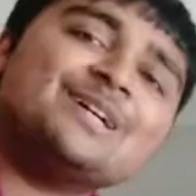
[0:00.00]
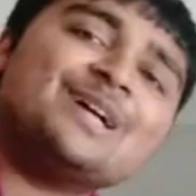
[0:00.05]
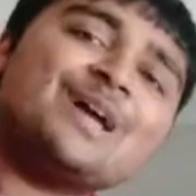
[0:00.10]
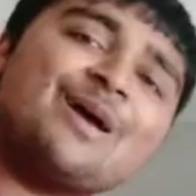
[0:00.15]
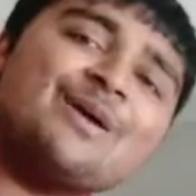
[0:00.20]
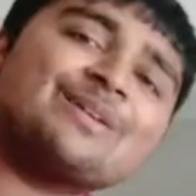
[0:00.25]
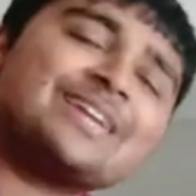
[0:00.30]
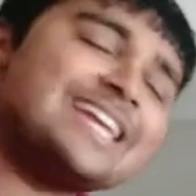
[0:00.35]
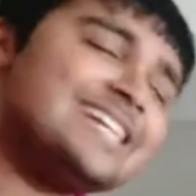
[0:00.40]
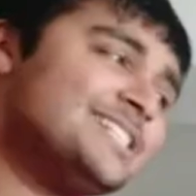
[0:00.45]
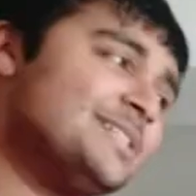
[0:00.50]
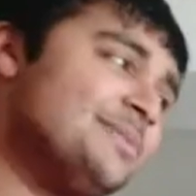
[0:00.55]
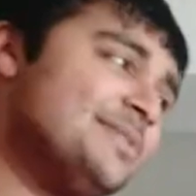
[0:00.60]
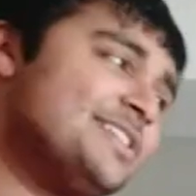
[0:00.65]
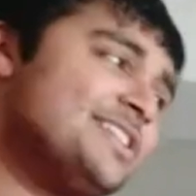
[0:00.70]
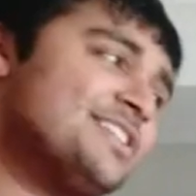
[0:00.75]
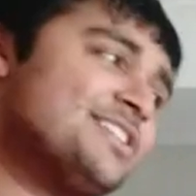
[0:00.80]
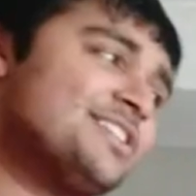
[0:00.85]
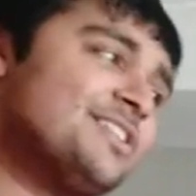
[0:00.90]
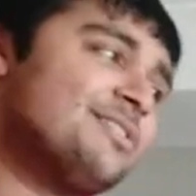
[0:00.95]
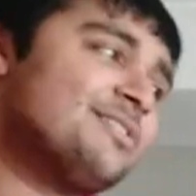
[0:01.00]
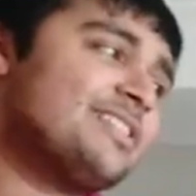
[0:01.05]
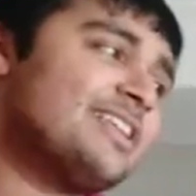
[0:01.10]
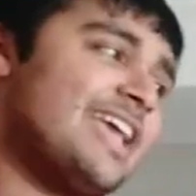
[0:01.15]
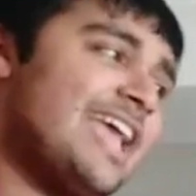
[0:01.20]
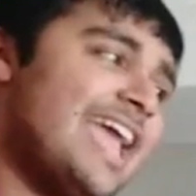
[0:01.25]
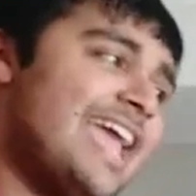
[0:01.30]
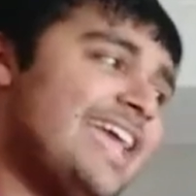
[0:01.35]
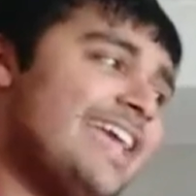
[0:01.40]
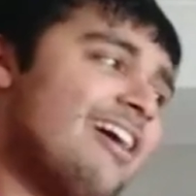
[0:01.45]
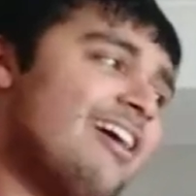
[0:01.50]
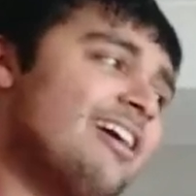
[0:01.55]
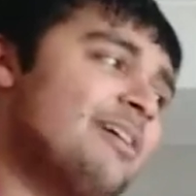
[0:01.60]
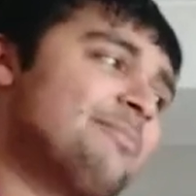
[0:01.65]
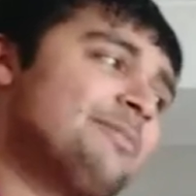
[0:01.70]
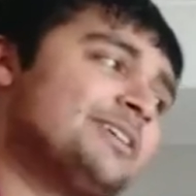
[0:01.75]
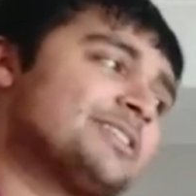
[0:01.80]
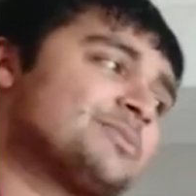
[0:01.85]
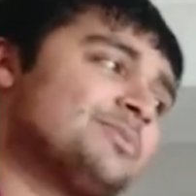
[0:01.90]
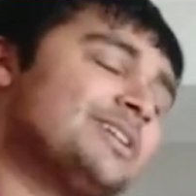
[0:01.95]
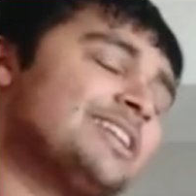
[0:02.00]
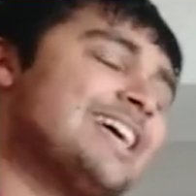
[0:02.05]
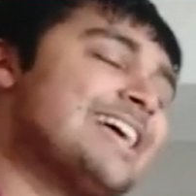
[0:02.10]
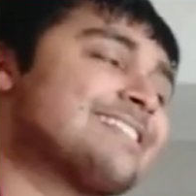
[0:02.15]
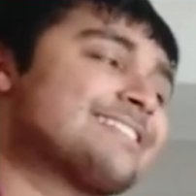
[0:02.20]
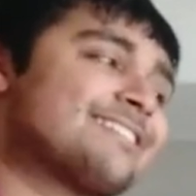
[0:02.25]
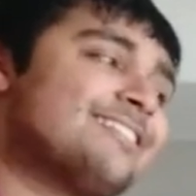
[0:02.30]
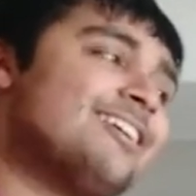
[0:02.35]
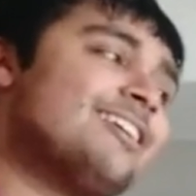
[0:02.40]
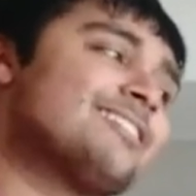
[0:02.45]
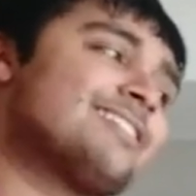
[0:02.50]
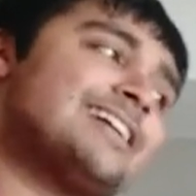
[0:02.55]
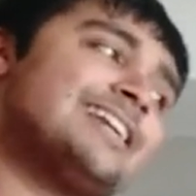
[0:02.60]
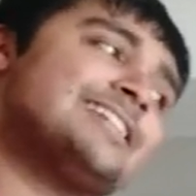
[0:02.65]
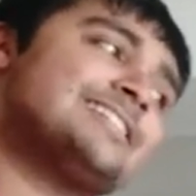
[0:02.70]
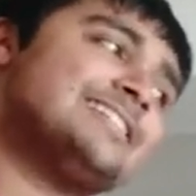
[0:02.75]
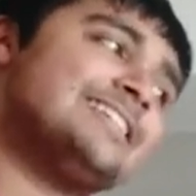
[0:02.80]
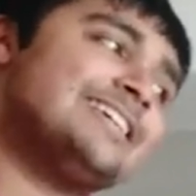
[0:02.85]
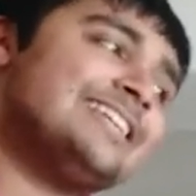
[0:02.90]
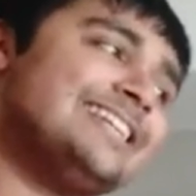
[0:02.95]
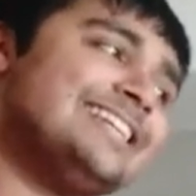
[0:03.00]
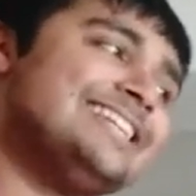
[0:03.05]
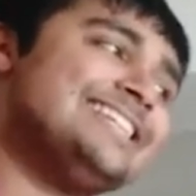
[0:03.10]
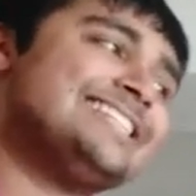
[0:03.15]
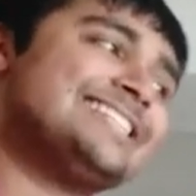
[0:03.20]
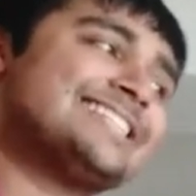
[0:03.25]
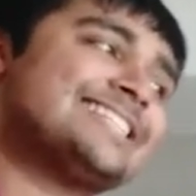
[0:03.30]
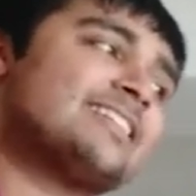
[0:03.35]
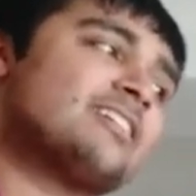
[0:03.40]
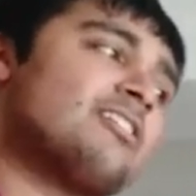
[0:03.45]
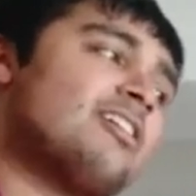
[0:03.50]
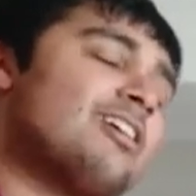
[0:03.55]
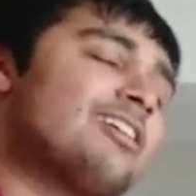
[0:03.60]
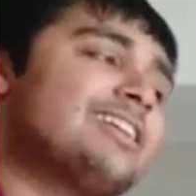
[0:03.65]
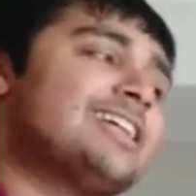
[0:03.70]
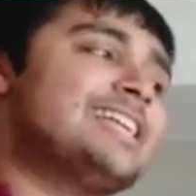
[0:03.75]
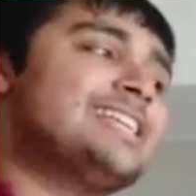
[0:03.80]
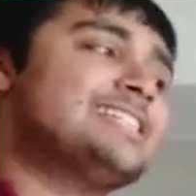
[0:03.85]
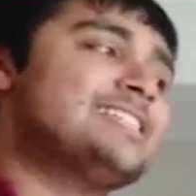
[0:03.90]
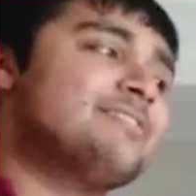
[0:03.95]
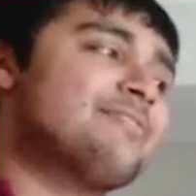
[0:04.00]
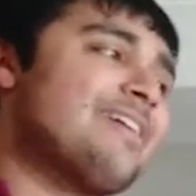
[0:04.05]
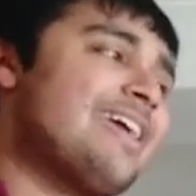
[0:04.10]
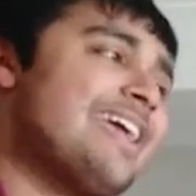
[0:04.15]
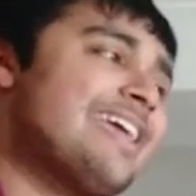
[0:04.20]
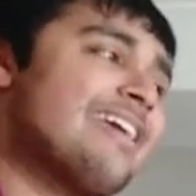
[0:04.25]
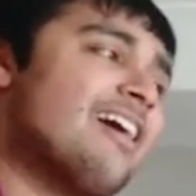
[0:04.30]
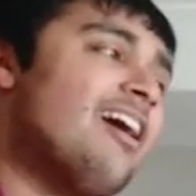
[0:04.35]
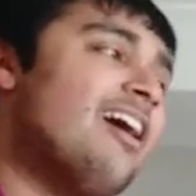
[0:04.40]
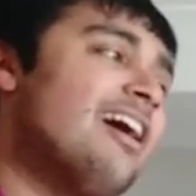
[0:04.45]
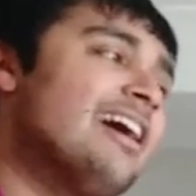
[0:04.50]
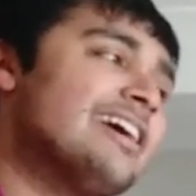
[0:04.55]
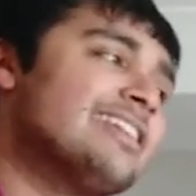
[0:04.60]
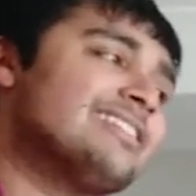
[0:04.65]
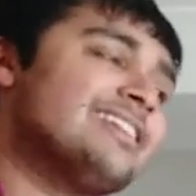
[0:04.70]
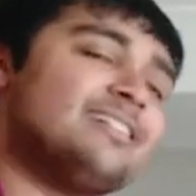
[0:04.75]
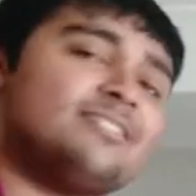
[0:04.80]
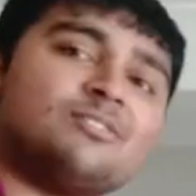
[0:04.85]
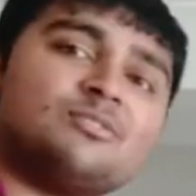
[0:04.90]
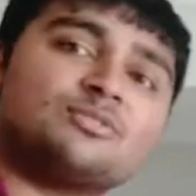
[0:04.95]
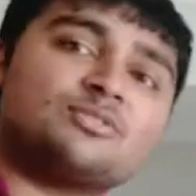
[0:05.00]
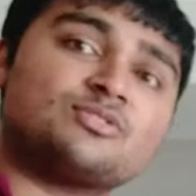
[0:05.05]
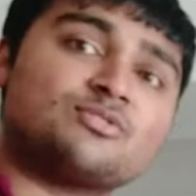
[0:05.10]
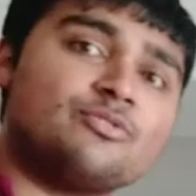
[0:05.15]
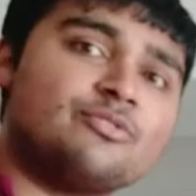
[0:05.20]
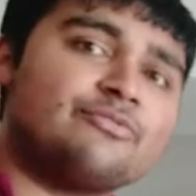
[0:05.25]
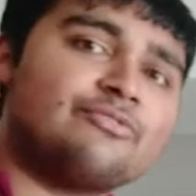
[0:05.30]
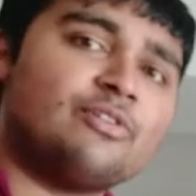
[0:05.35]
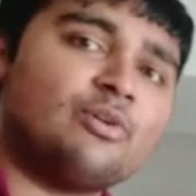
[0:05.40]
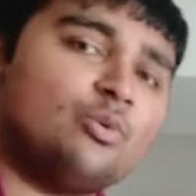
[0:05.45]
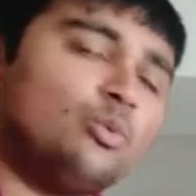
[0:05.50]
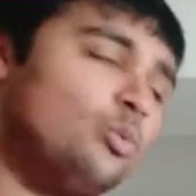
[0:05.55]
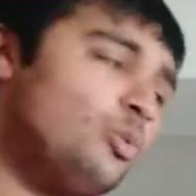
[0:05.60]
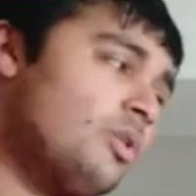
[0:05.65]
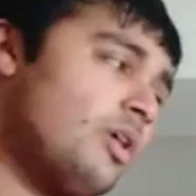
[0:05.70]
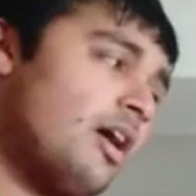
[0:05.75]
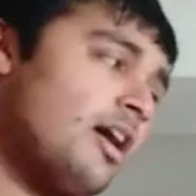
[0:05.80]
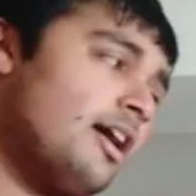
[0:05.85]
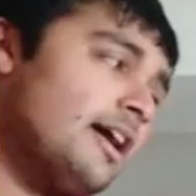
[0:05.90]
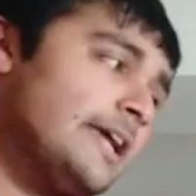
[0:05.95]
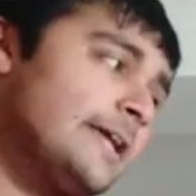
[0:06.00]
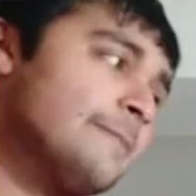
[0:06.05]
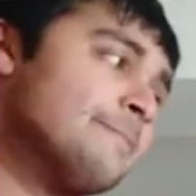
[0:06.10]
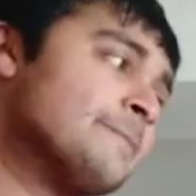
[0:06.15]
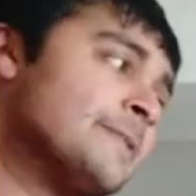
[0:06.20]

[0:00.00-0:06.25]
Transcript: Okay, so we just showed that AI plus 1 has cardinality, at least the cardinality of AI, and that holds true for all I.